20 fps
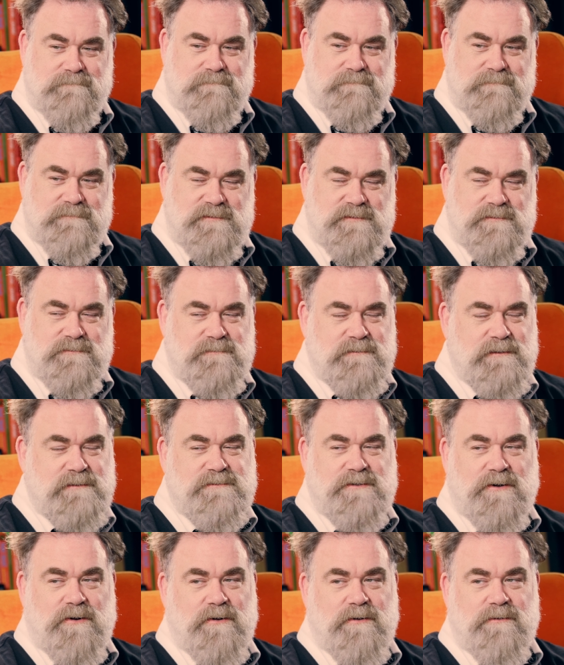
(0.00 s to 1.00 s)
Maybe
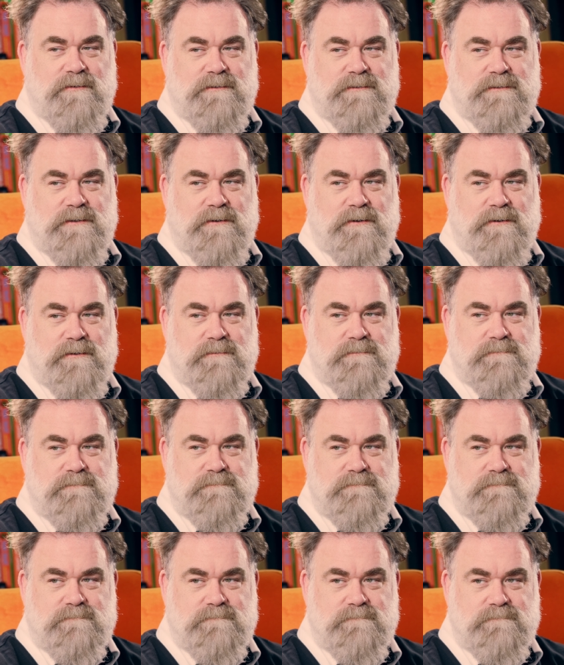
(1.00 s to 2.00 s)
those two things.
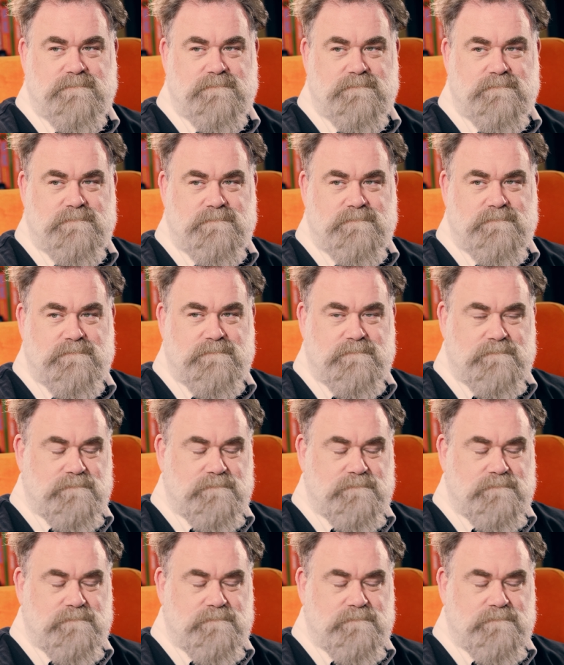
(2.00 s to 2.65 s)
Yeah, I